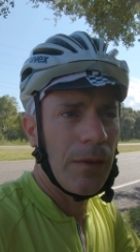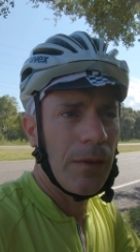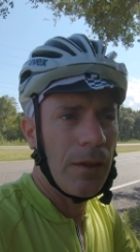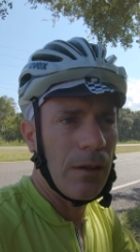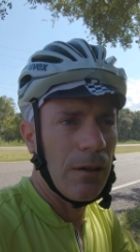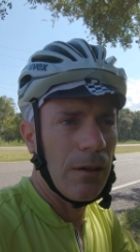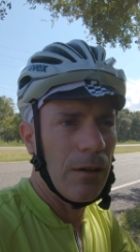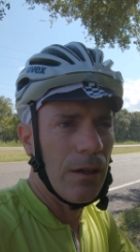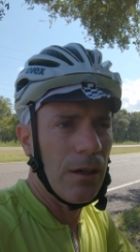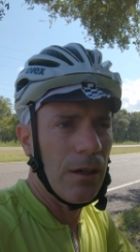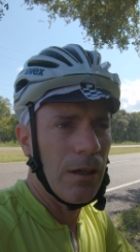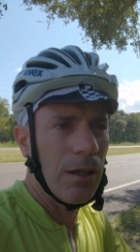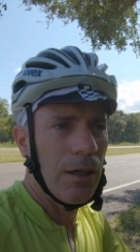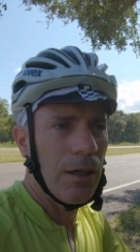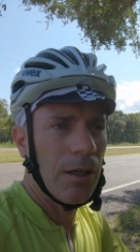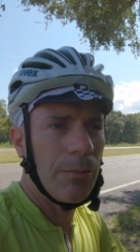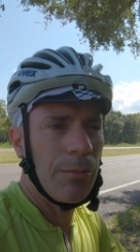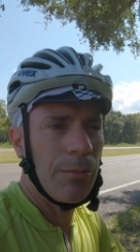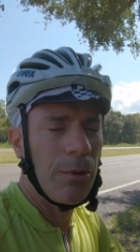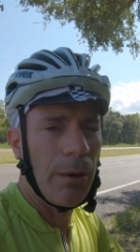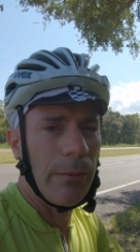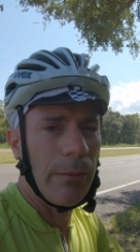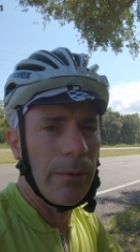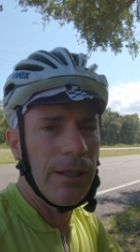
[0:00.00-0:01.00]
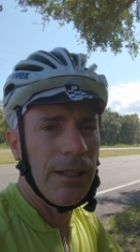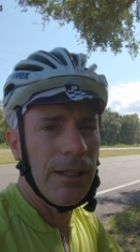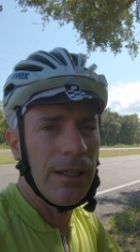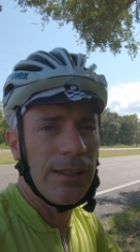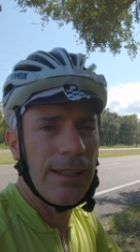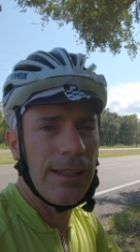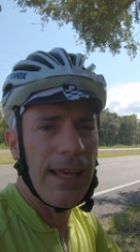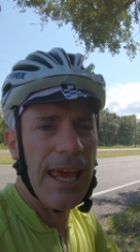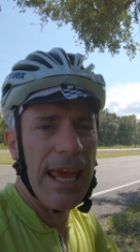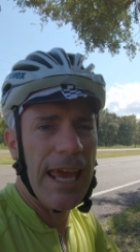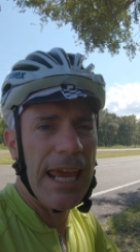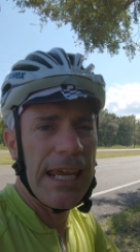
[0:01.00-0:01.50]
probably in
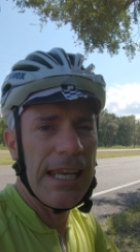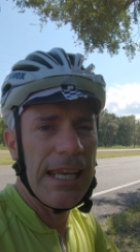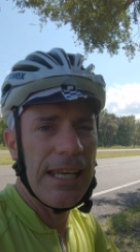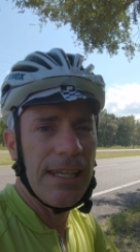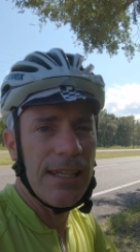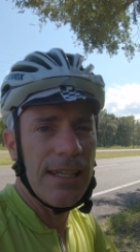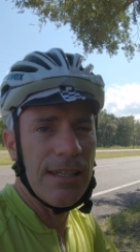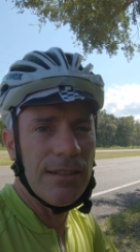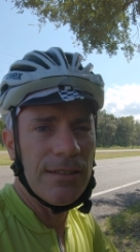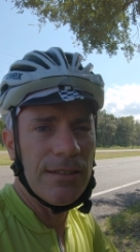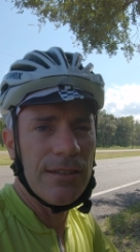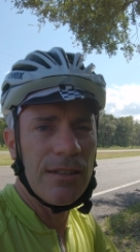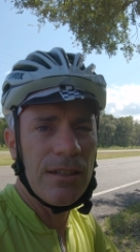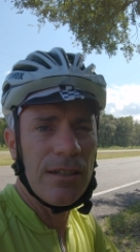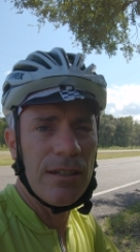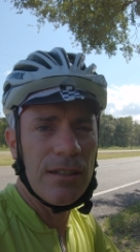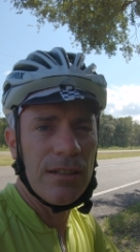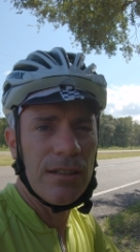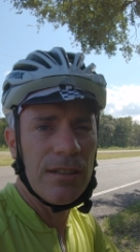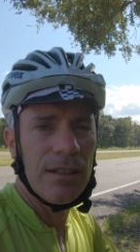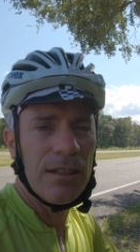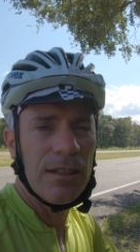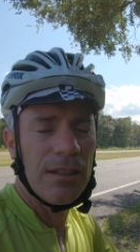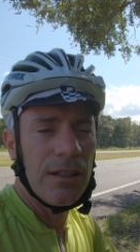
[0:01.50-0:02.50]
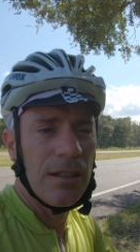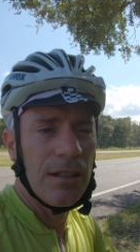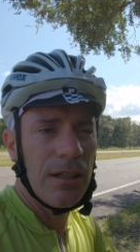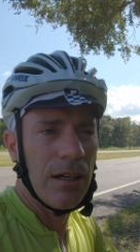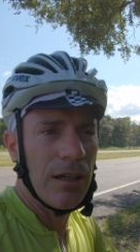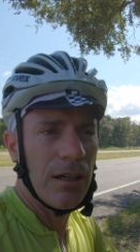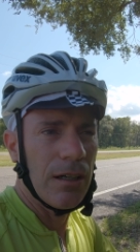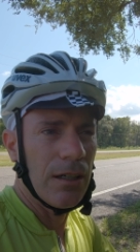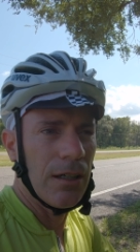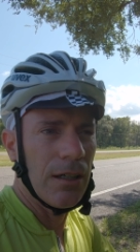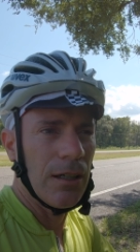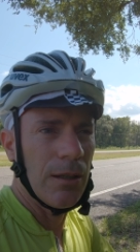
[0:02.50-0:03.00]
the 80s,
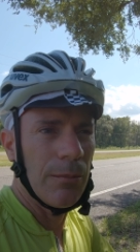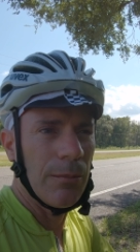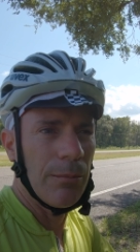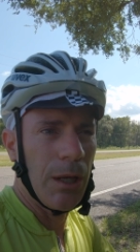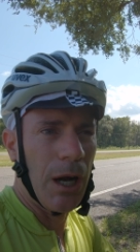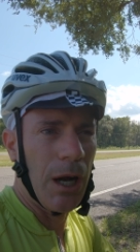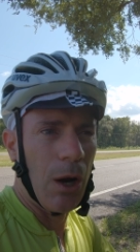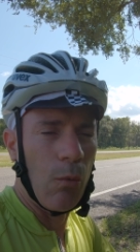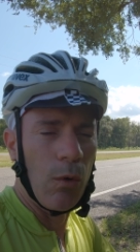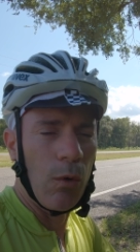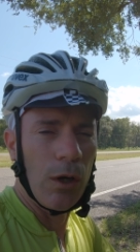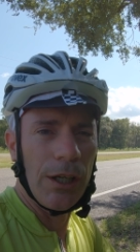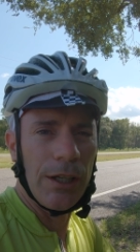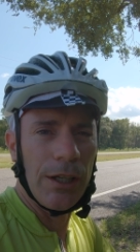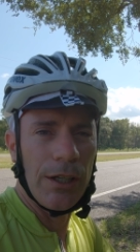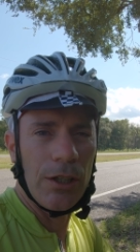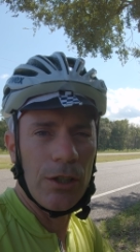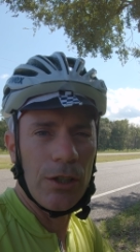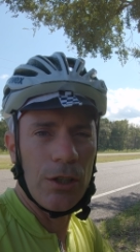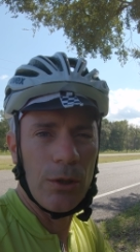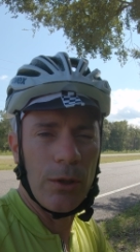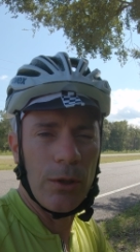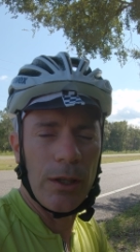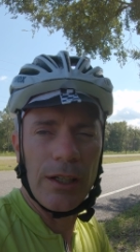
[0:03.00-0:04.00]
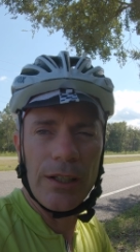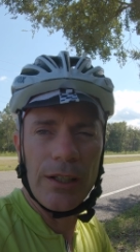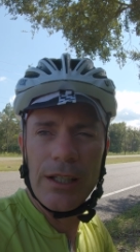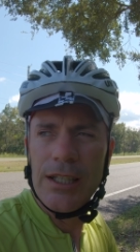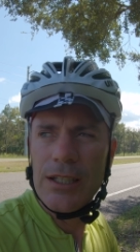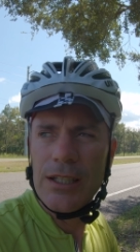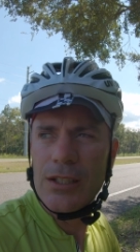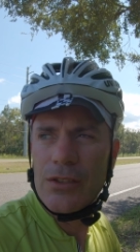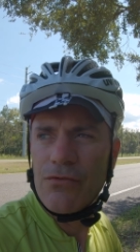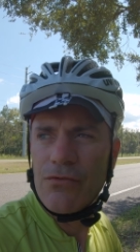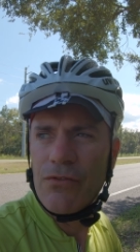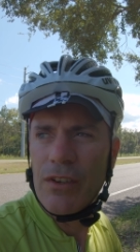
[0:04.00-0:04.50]
but I wanted to do at
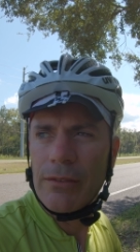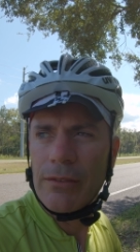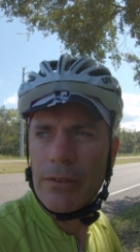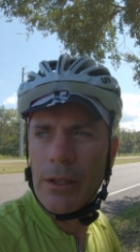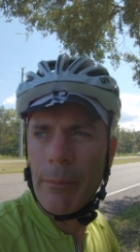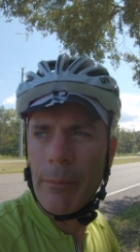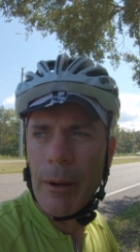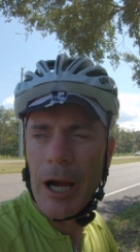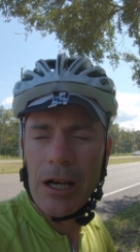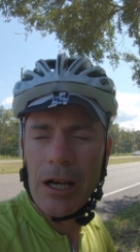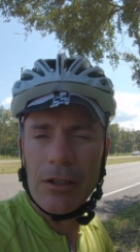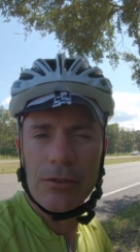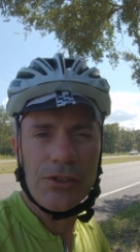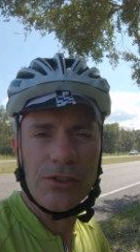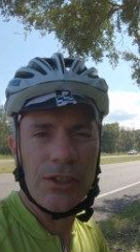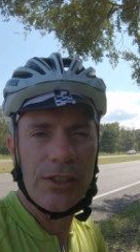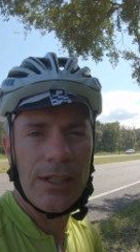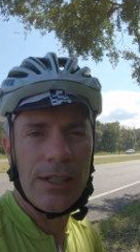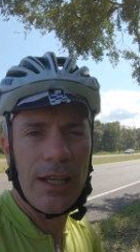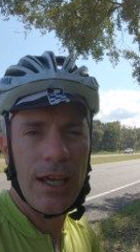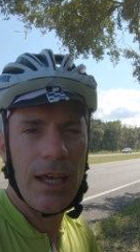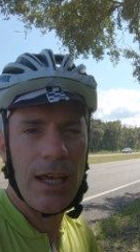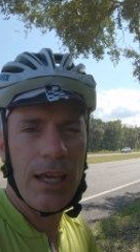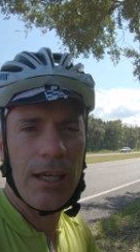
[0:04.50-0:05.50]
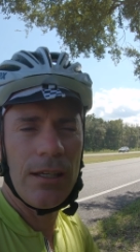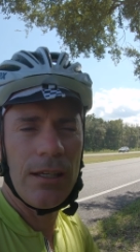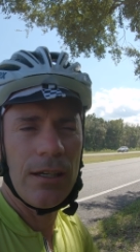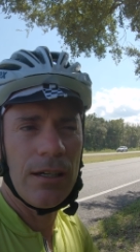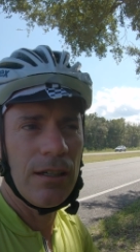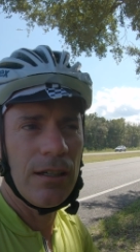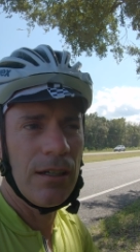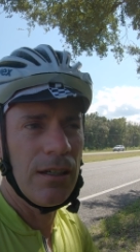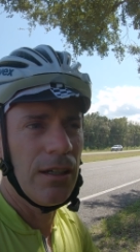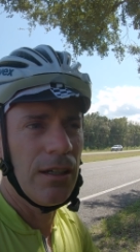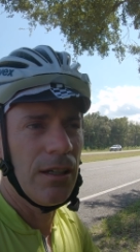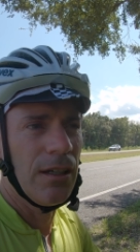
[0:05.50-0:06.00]
least 50 miles a day,
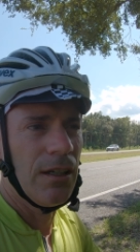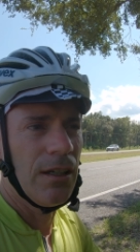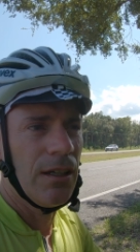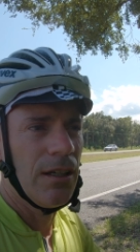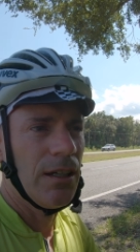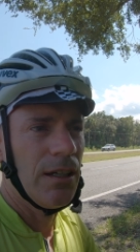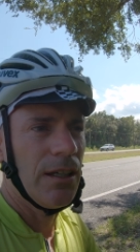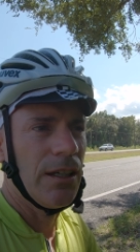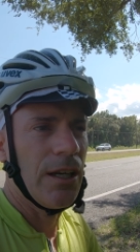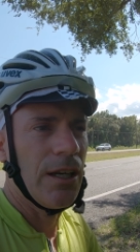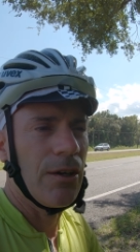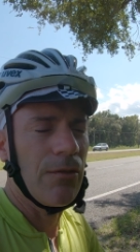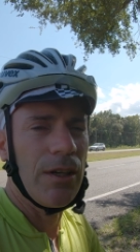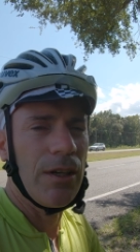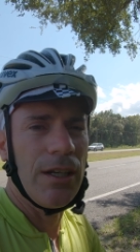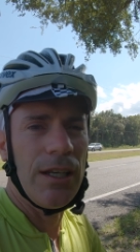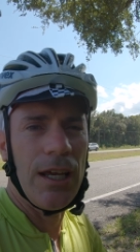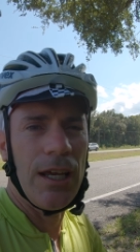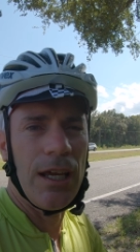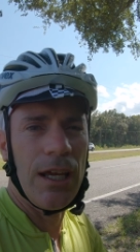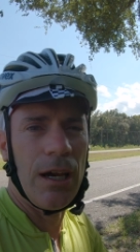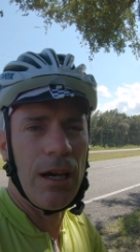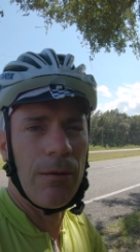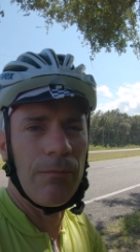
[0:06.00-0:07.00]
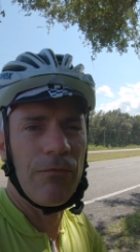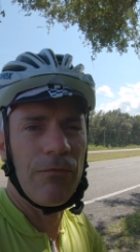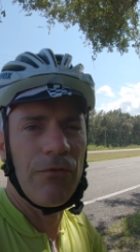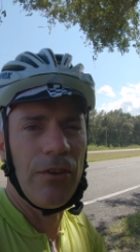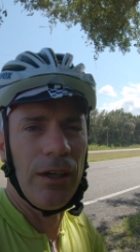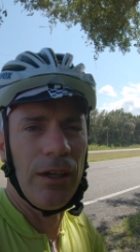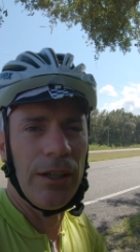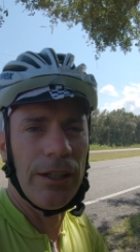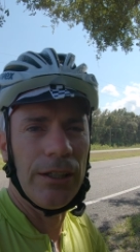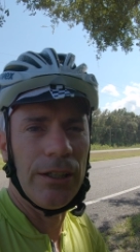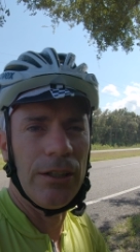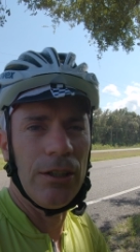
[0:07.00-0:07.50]
and every day I'm
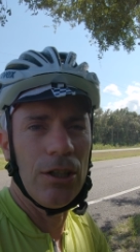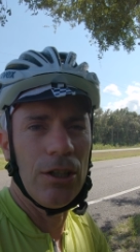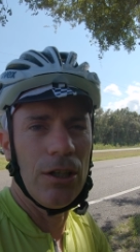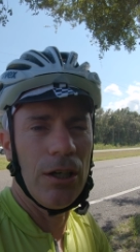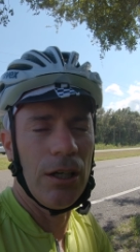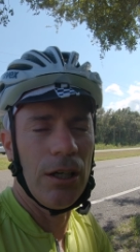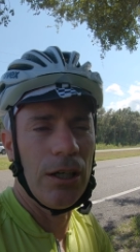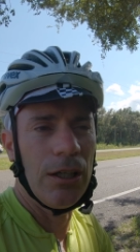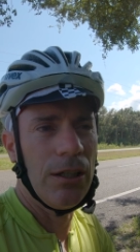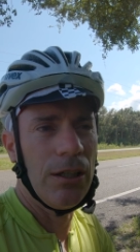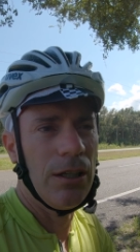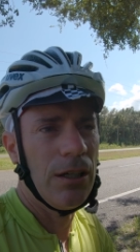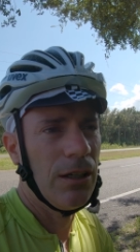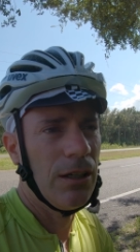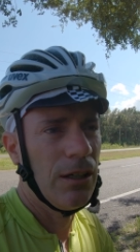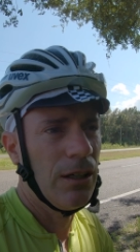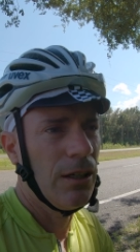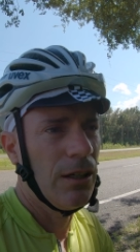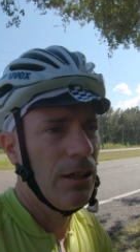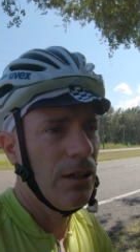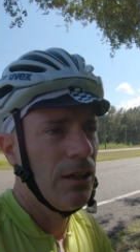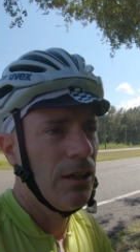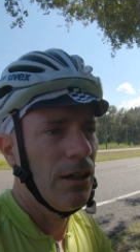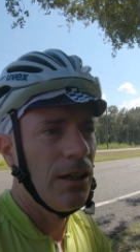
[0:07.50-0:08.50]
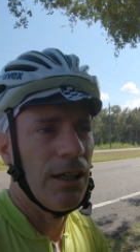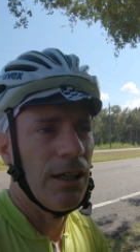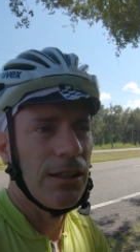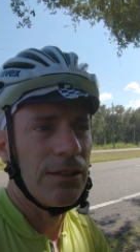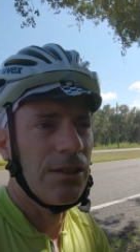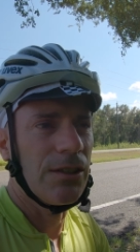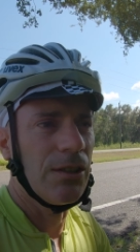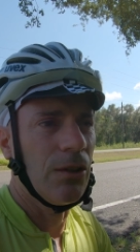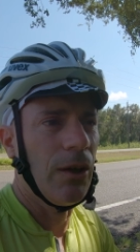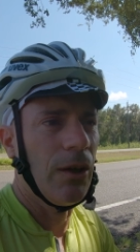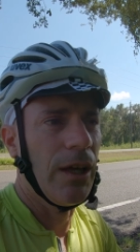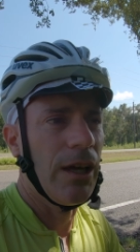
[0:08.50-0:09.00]
feeling good. I
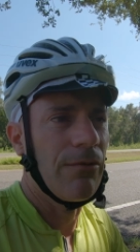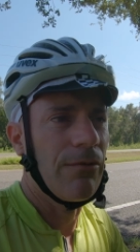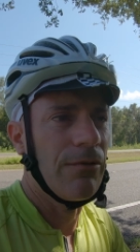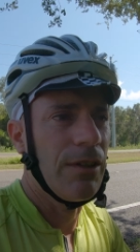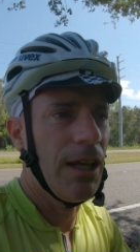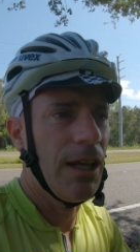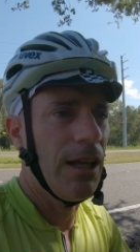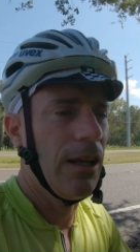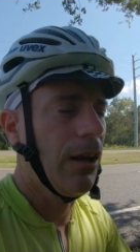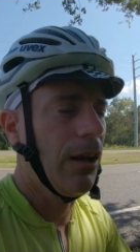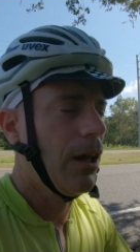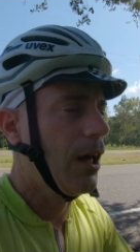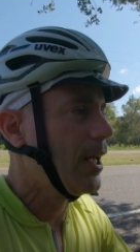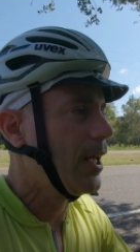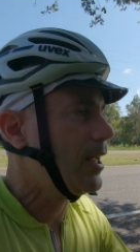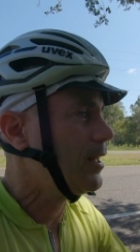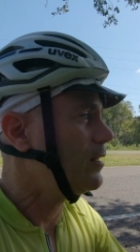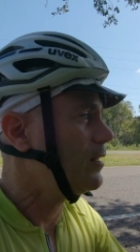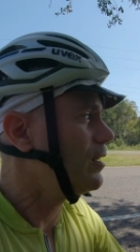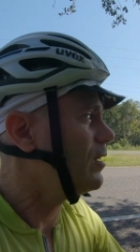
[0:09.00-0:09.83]
still have daylight.